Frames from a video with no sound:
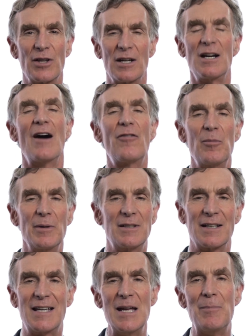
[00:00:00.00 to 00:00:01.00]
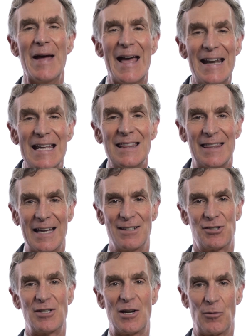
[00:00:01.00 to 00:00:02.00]
the government to keep anything
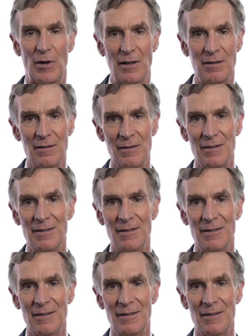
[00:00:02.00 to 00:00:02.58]
secret.